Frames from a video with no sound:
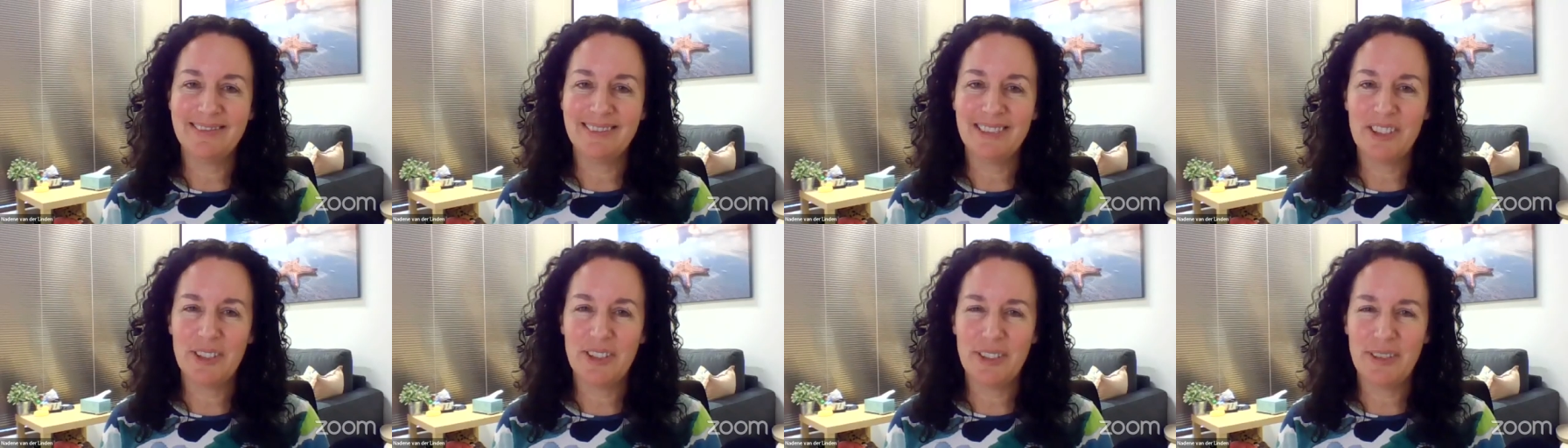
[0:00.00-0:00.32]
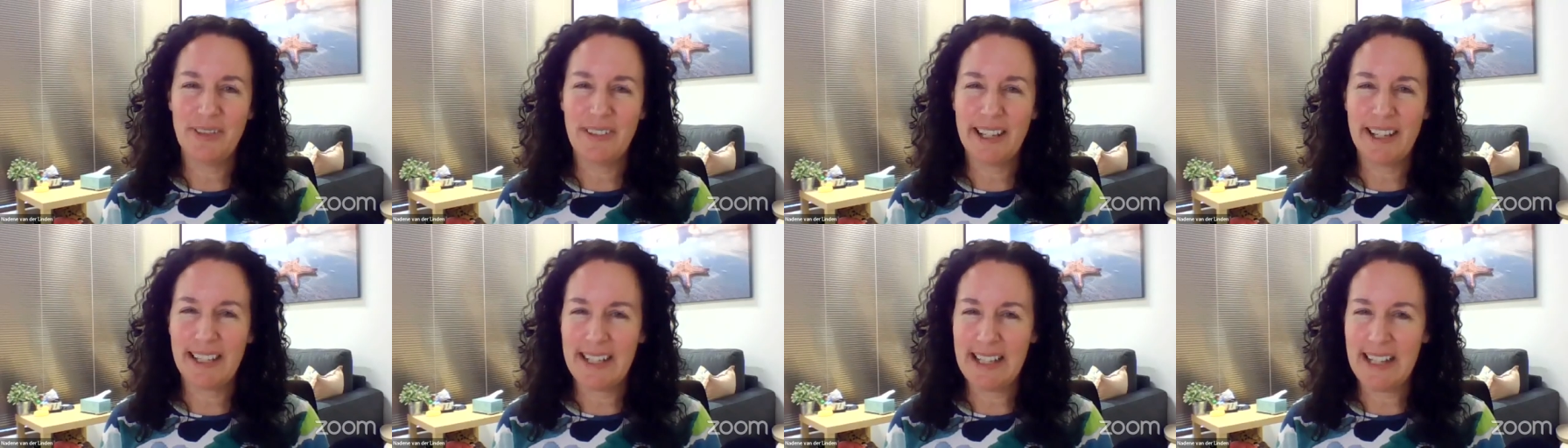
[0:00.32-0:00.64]
sort
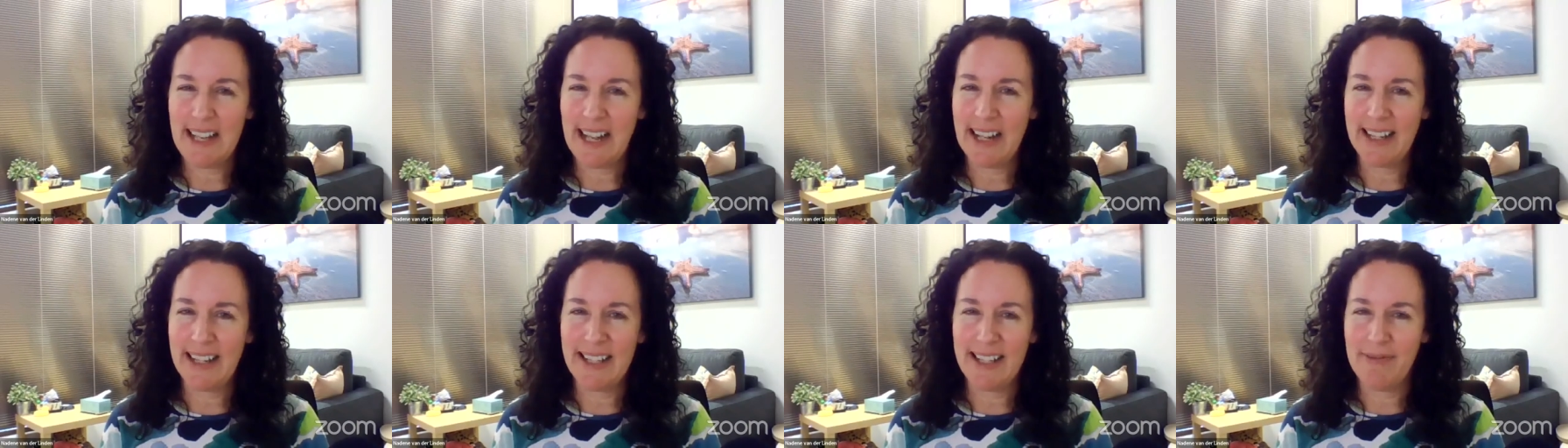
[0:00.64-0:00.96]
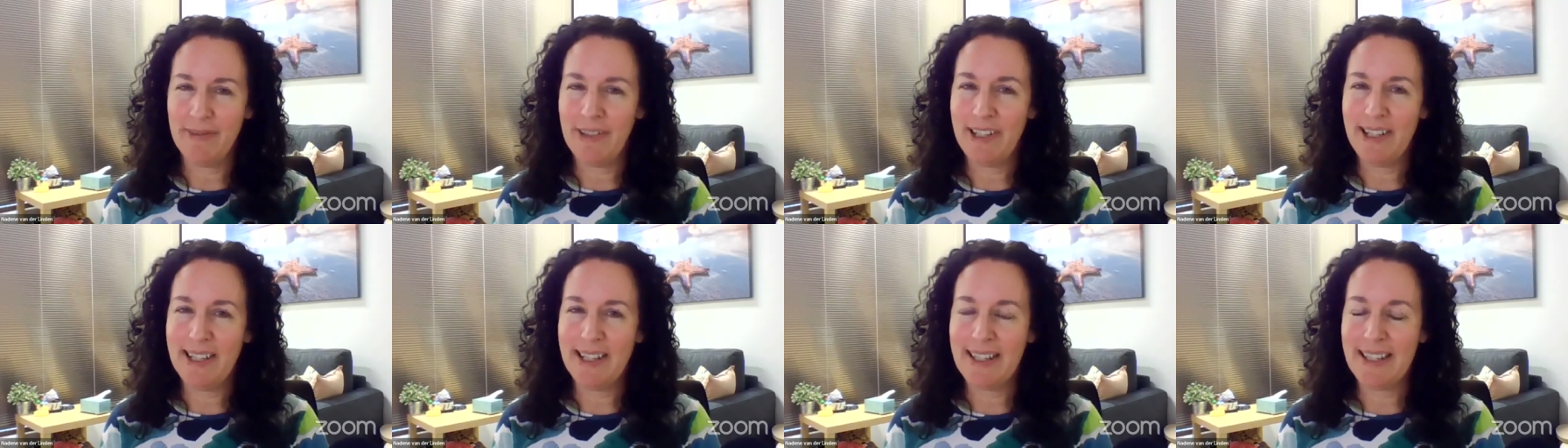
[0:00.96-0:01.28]
of like an
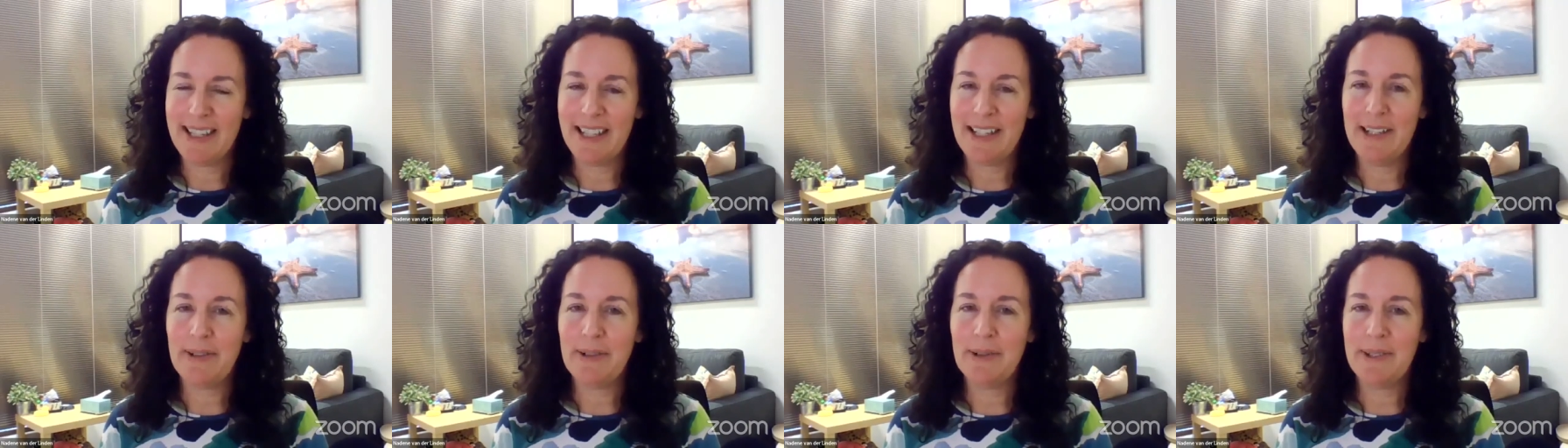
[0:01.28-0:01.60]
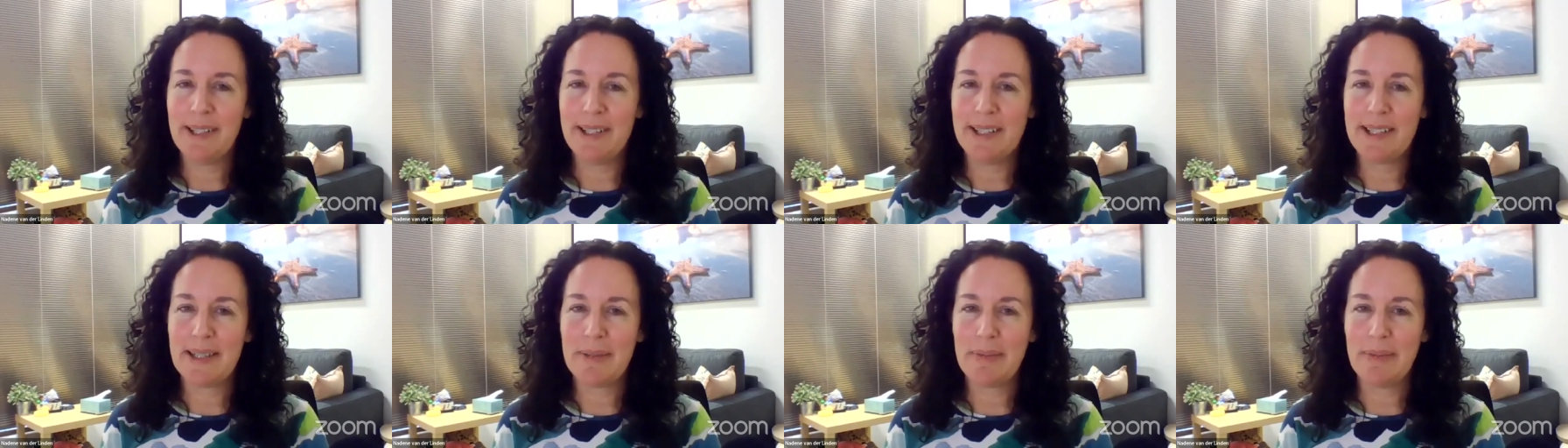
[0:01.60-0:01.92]
unwritten deal
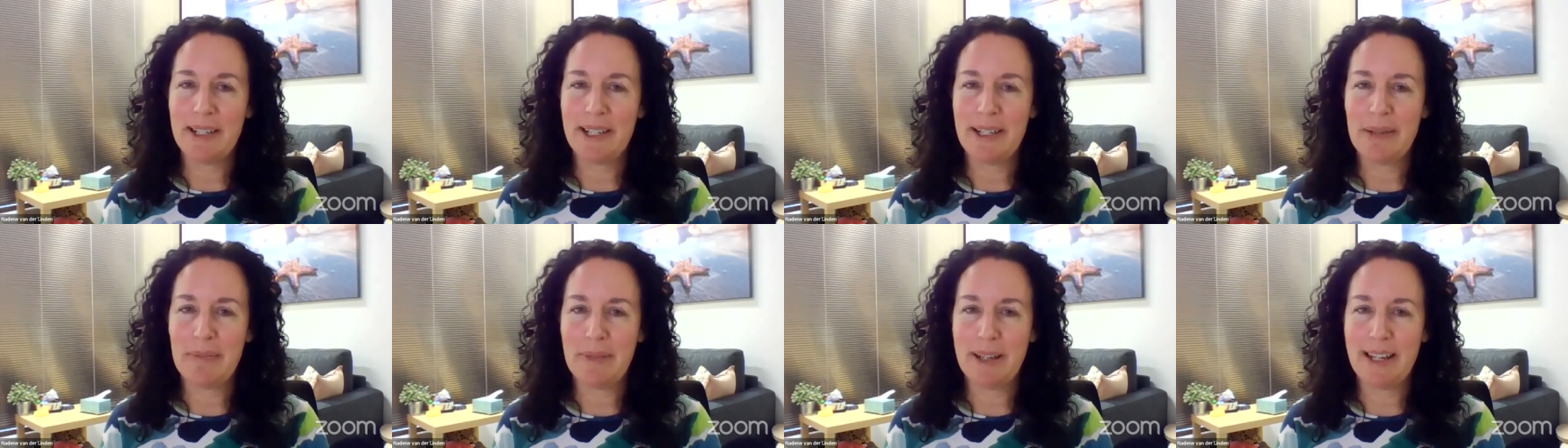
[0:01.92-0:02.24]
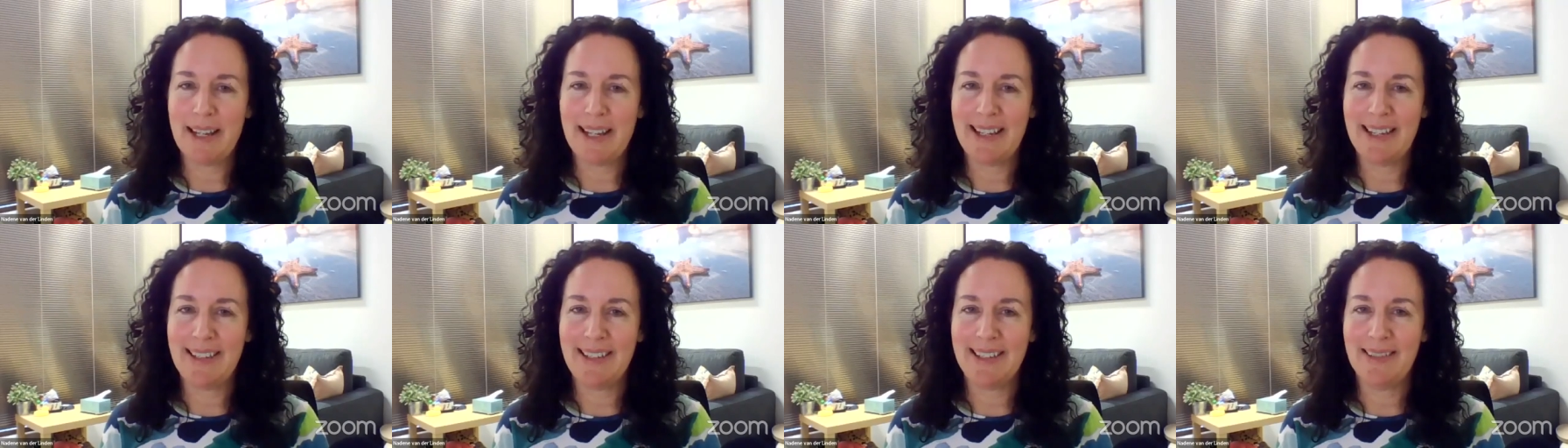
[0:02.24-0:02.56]
that's being
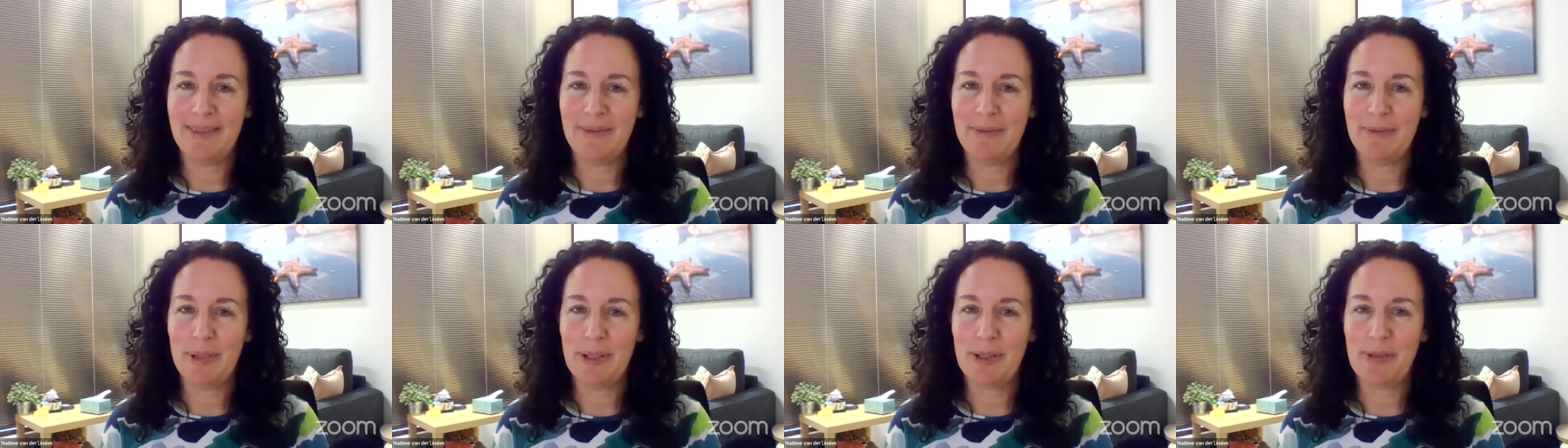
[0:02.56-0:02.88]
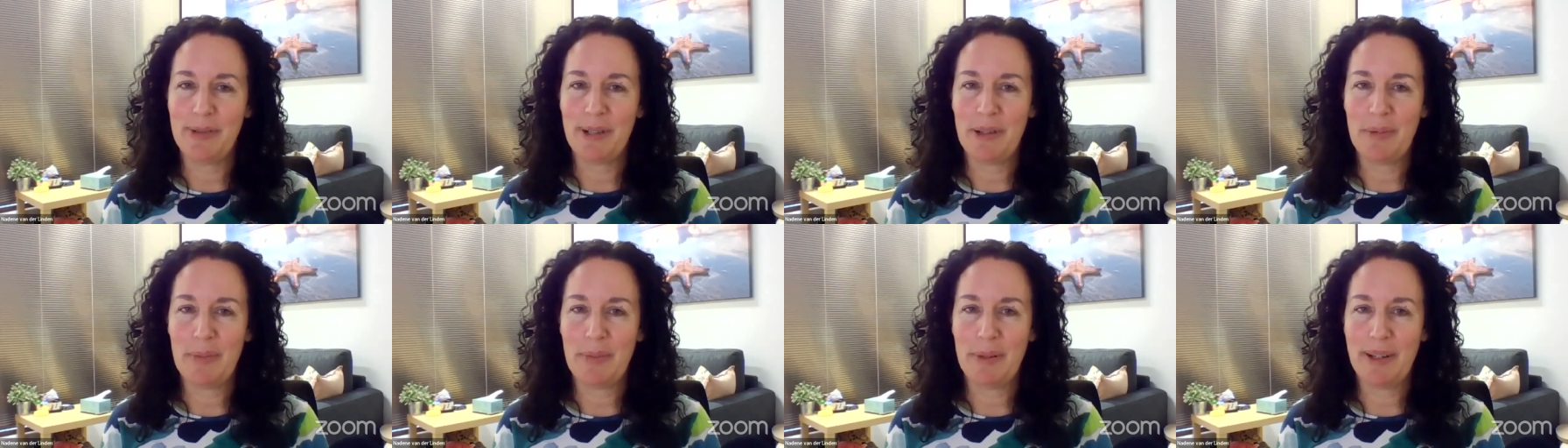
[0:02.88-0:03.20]
made
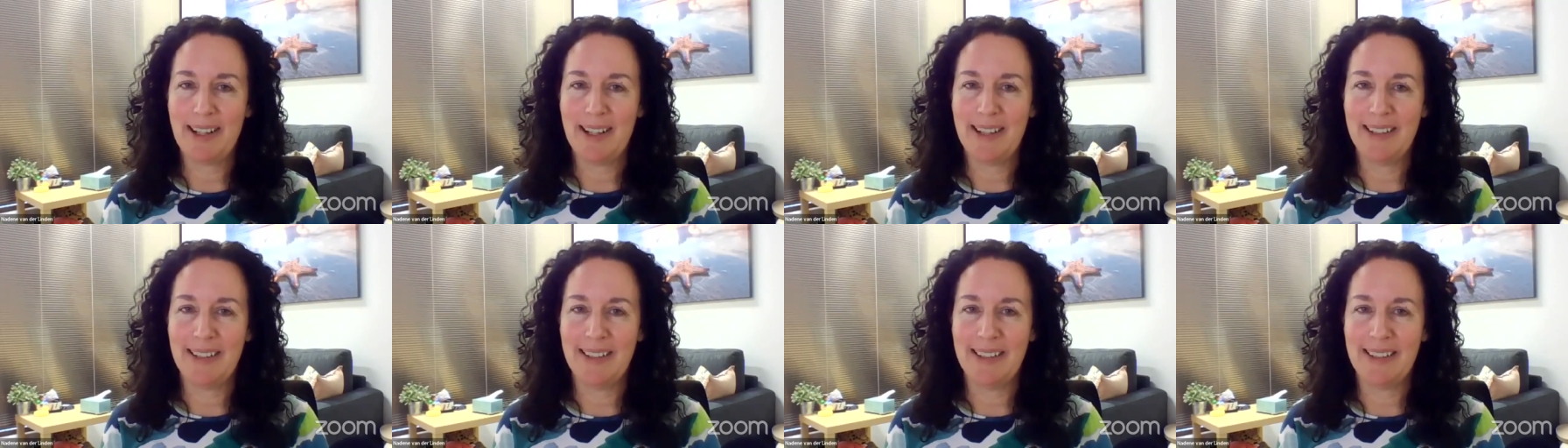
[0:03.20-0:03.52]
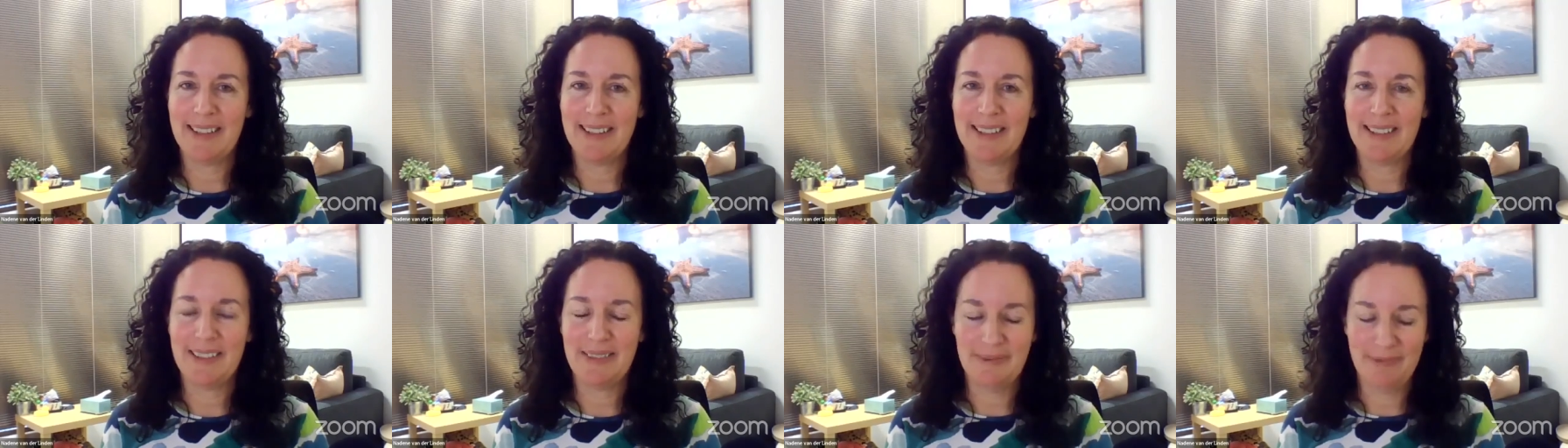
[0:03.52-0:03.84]
between
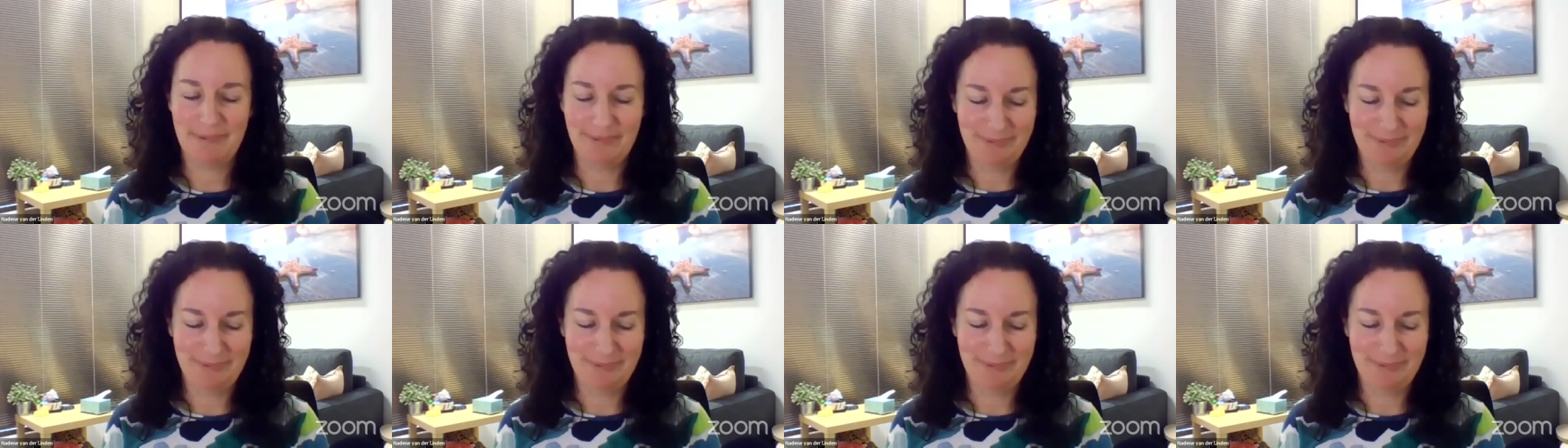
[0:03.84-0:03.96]
partners.